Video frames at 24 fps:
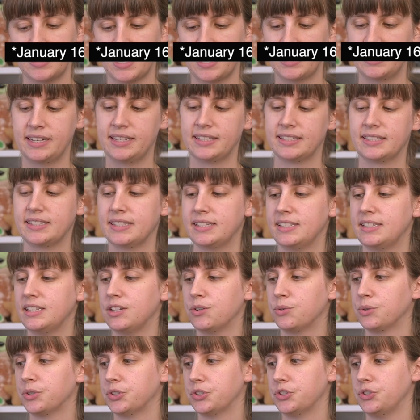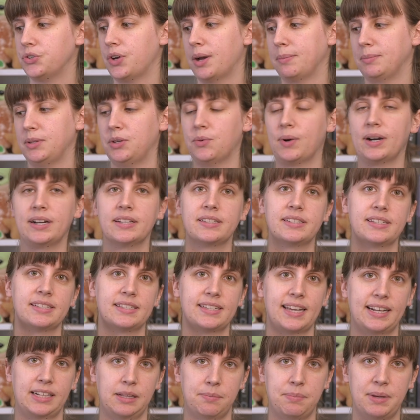and is the sequel to Emily Wilde's
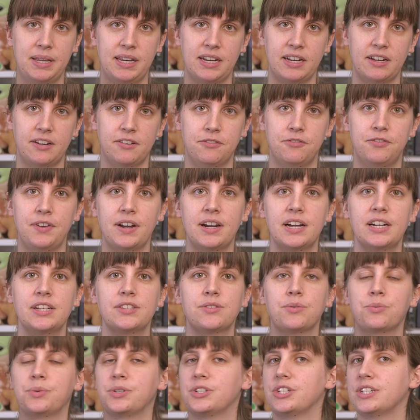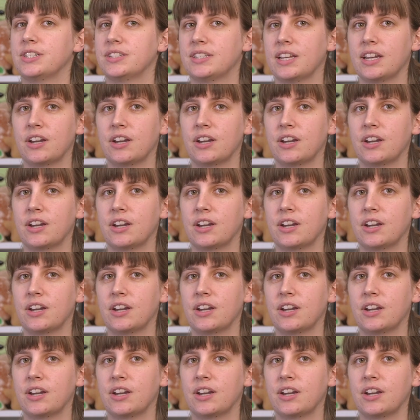Encyclopedia of Fairies, which is a